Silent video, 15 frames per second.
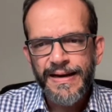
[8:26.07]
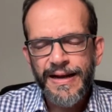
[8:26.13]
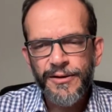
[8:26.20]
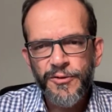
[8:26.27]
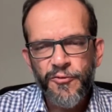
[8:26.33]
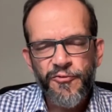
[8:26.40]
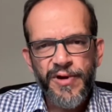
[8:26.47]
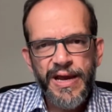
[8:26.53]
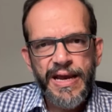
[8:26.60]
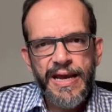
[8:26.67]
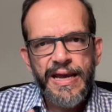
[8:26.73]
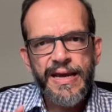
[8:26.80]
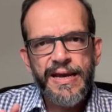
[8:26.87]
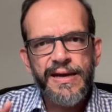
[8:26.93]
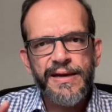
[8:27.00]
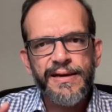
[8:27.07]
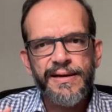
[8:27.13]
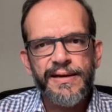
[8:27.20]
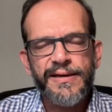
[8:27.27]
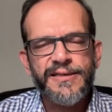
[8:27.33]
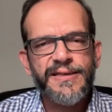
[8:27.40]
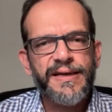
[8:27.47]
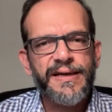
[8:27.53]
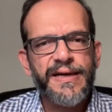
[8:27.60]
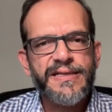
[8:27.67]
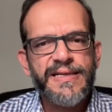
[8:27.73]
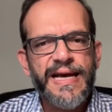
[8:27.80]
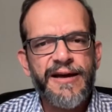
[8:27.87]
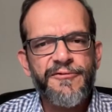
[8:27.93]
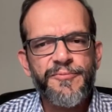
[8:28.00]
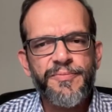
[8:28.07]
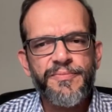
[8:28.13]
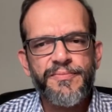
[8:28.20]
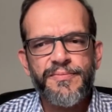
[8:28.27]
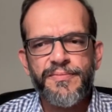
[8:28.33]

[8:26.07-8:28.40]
Now, the way e-cigarettes have